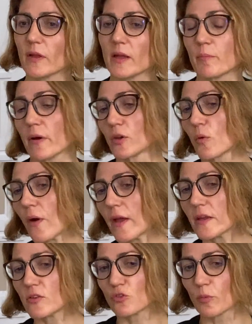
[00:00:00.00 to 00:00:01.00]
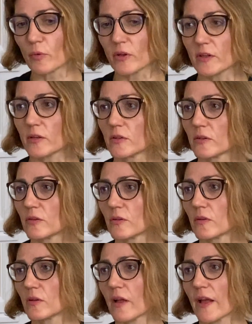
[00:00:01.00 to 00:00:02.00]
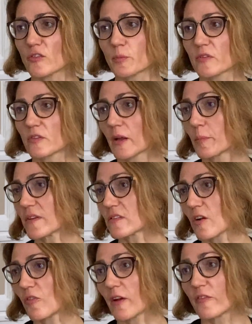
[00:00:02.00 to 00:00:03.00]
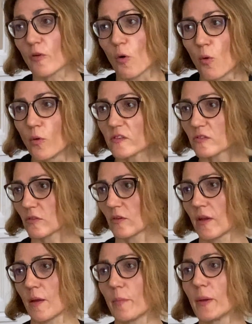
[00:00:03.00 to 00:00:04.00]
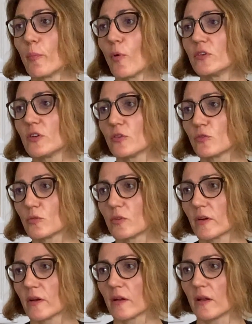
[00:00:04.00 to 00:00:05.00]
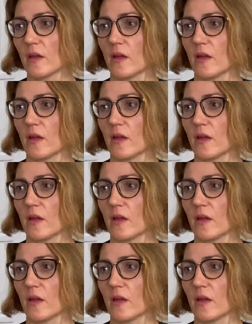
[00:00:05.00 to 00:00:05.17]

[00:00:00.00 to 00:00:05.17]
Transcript: And by the way, geopolitical experts like myself have always been pointing to the